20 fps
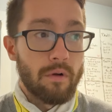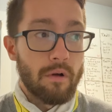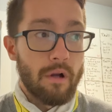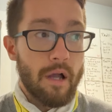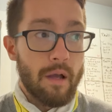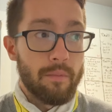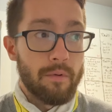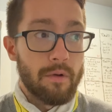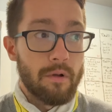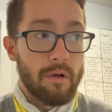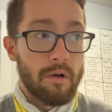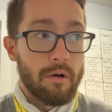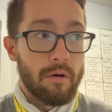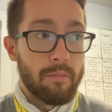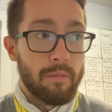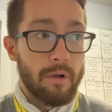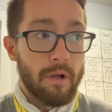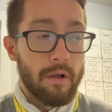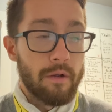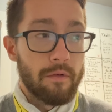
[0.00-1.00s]
happy to
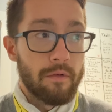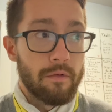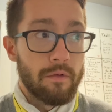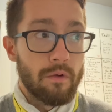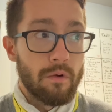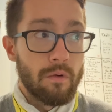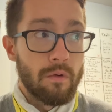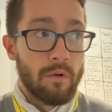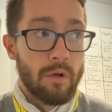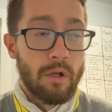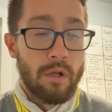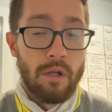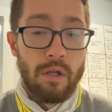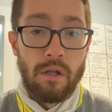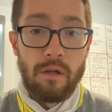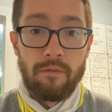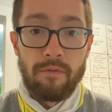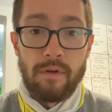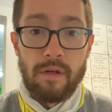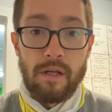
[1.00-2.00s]
help, guys. So
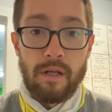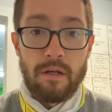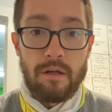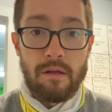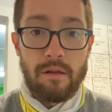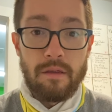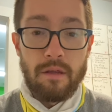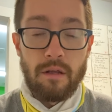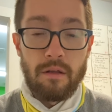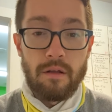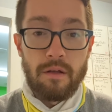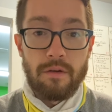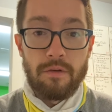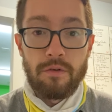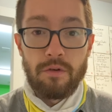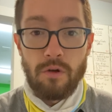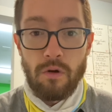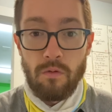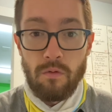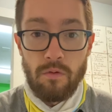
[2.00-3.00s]
if you need anything, let us
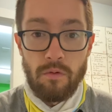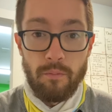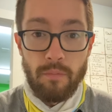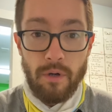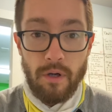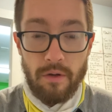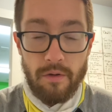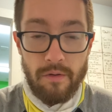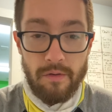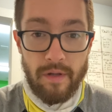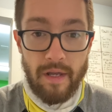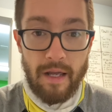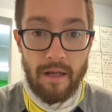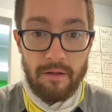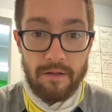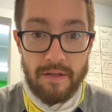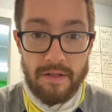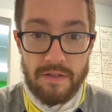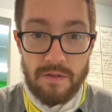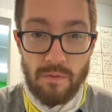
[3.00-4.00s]
know. But other than
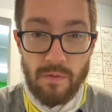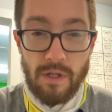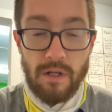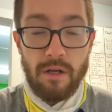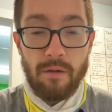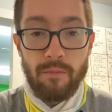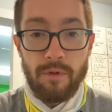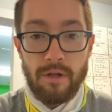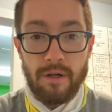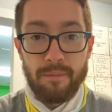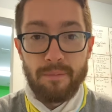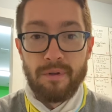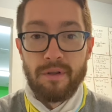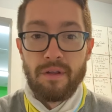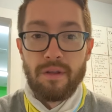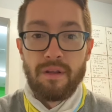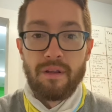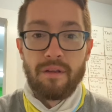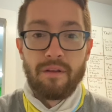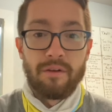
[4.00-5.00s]
that, test week coming up.
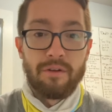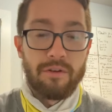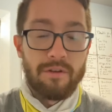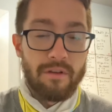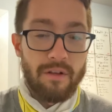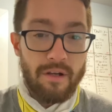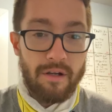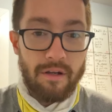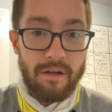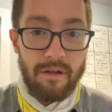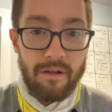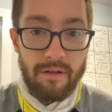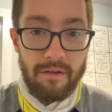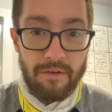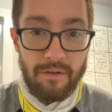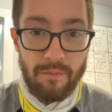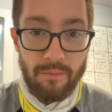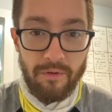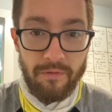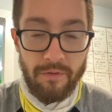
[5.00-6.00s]
Good luck. It's
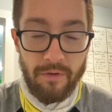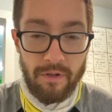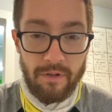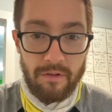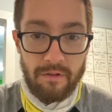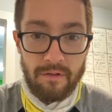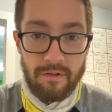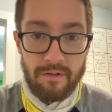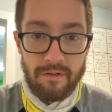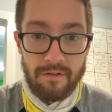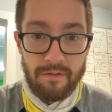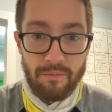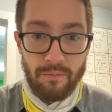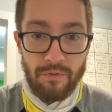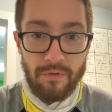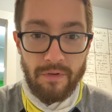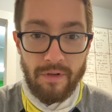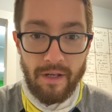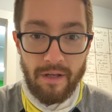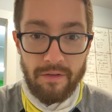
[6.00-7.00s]
going to be fun. We'll
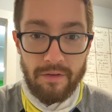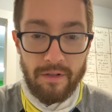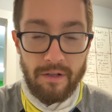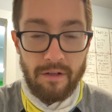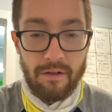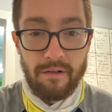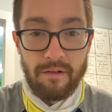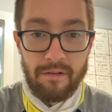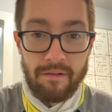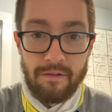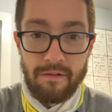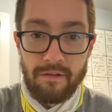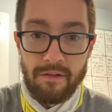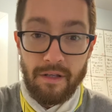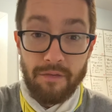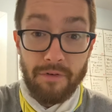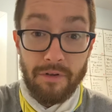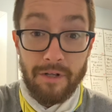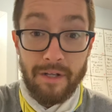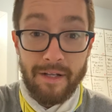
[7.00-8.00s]
see you out there.
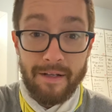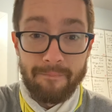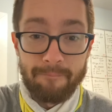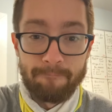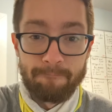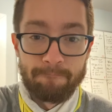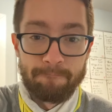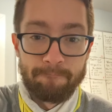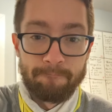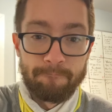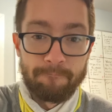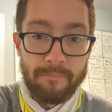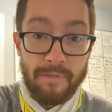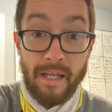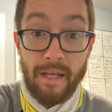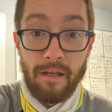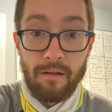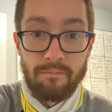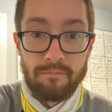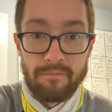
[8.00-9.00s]
Have a good night,
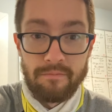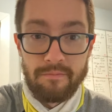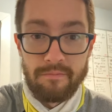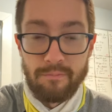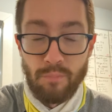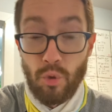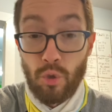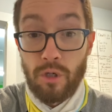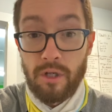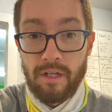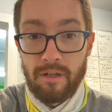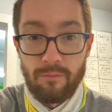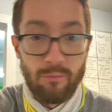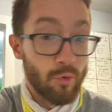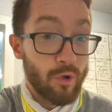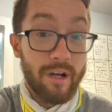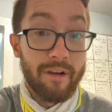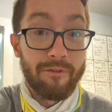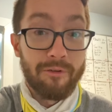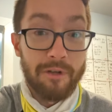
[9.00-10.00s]
day, morning,
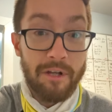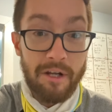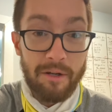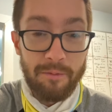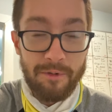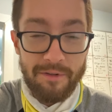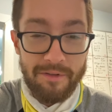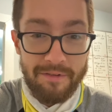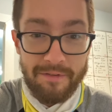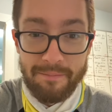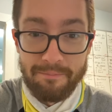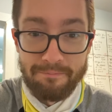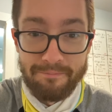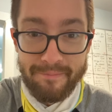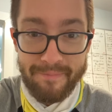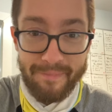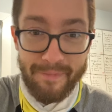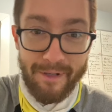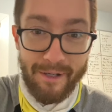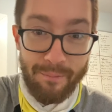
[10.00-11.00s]
whatever time is
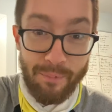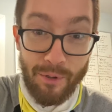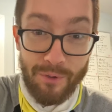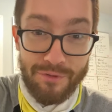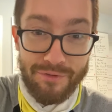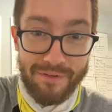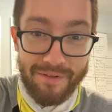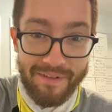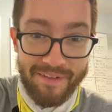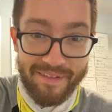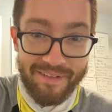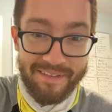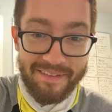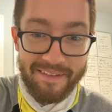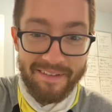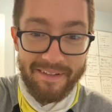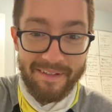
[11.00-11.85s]
I post this.